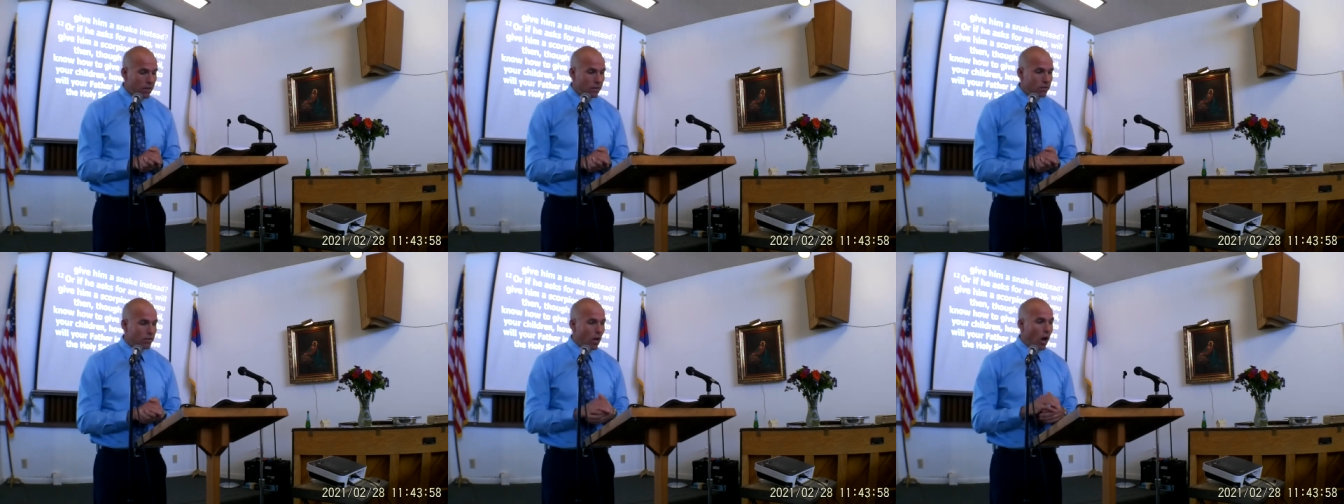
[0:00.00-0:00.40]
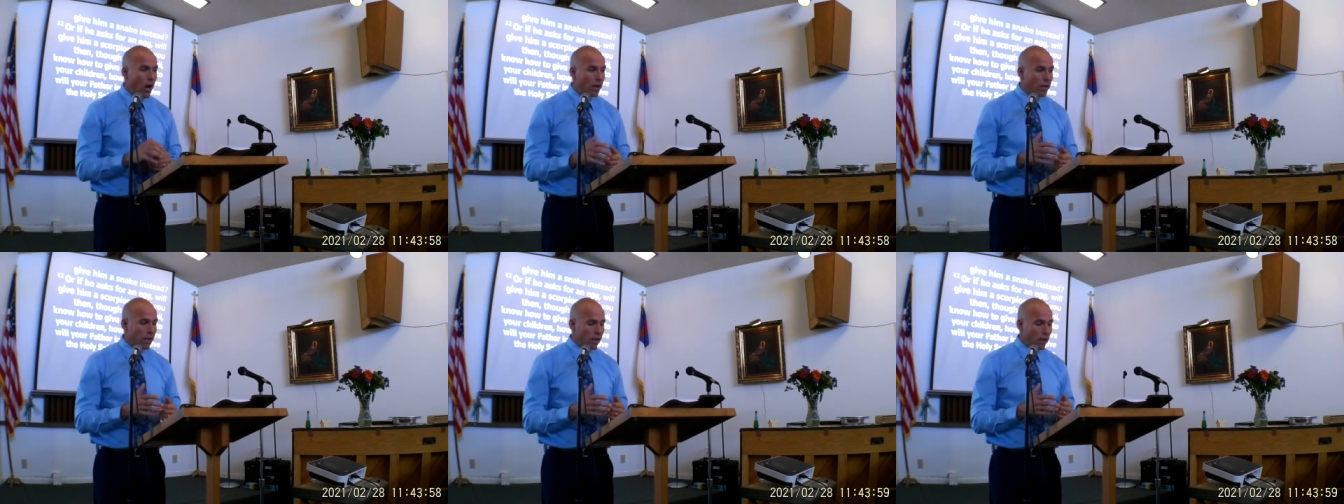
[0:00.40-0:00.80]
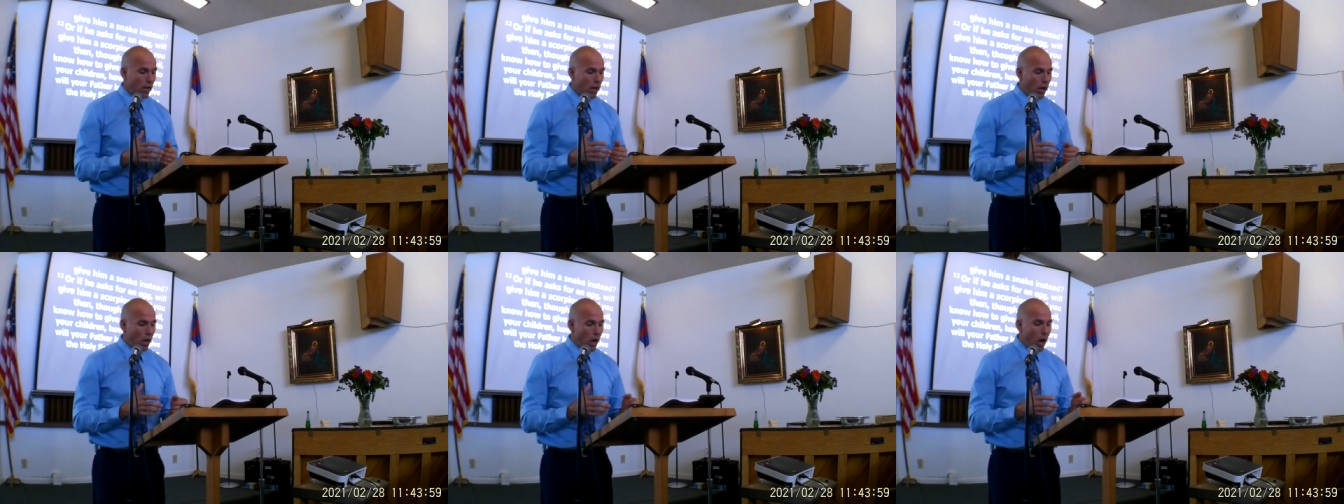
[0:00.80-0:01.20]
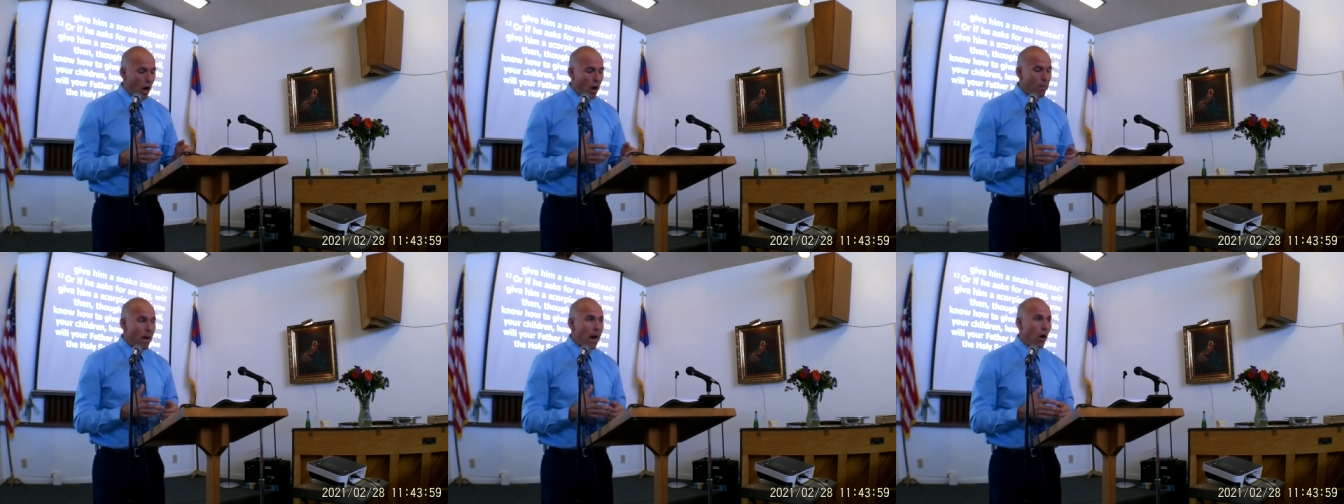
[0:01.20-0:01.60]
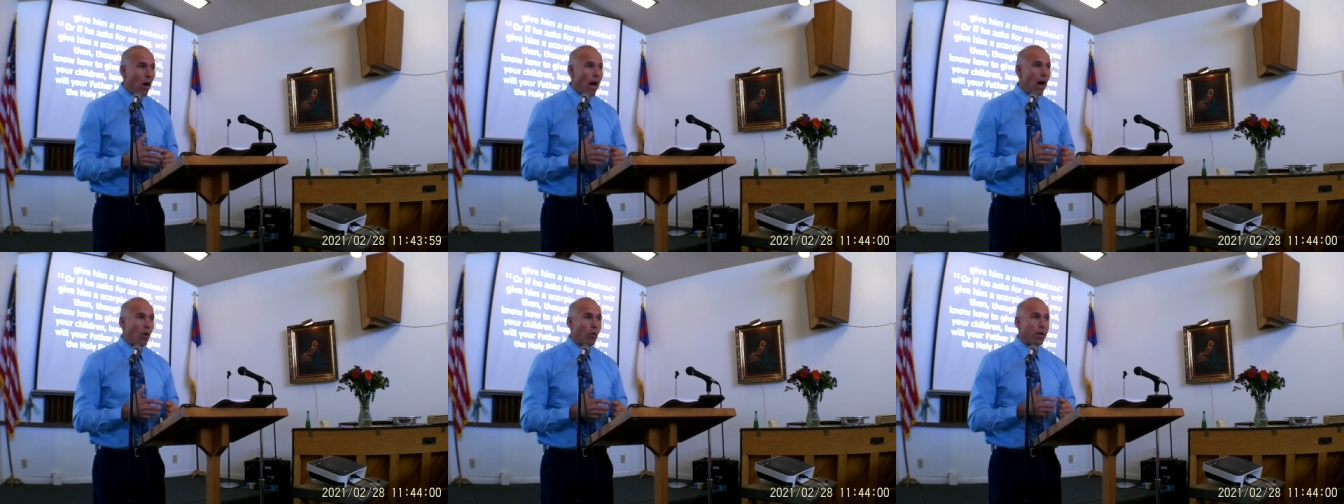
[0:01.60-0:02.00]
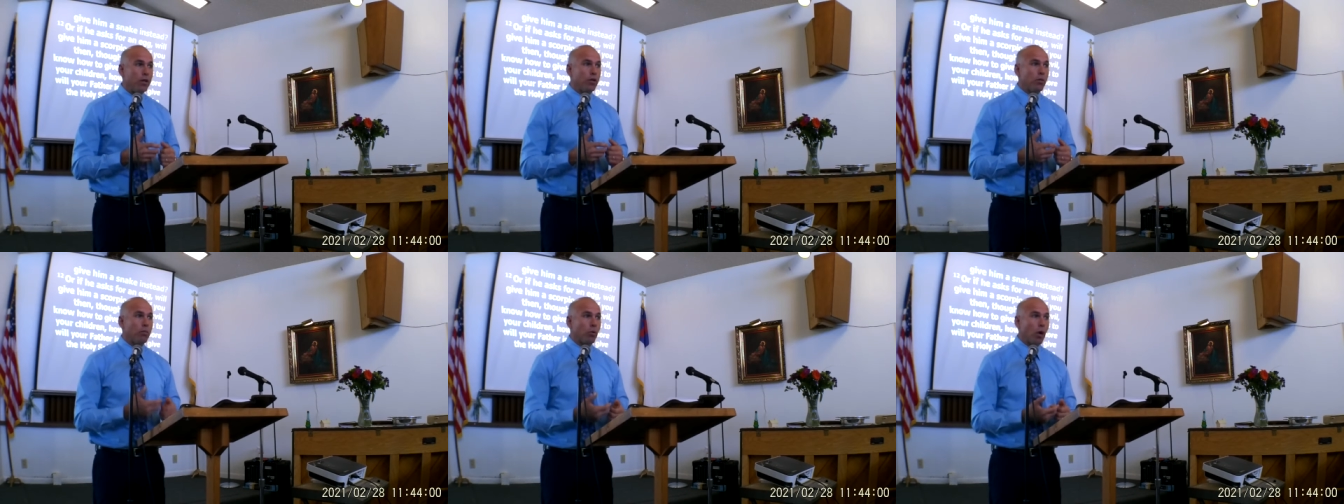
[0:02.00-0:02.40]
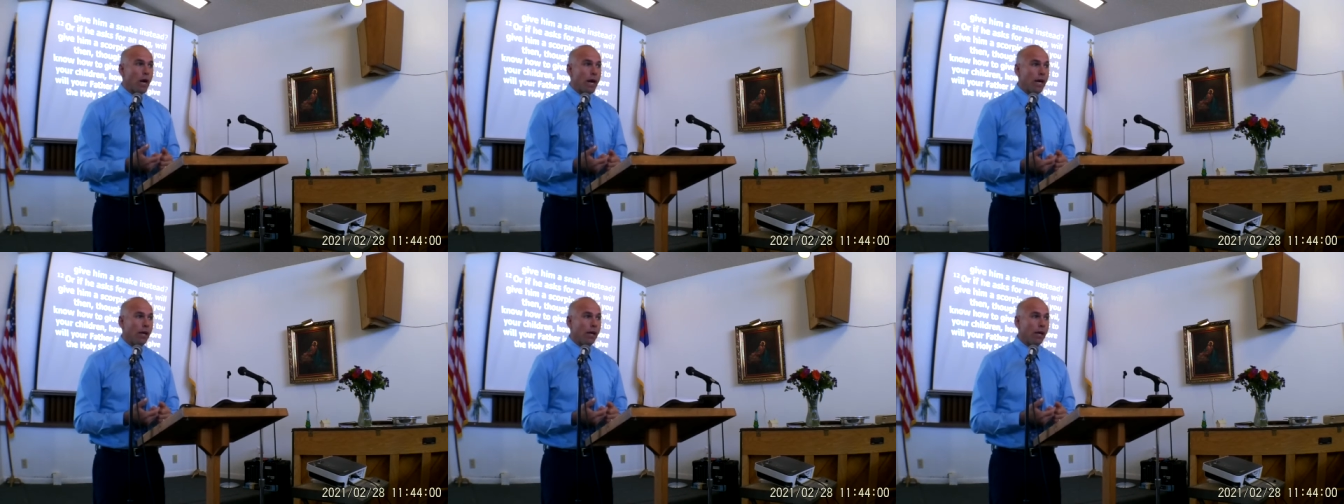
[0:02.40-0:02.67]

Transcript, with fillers: is talking about how we should pray.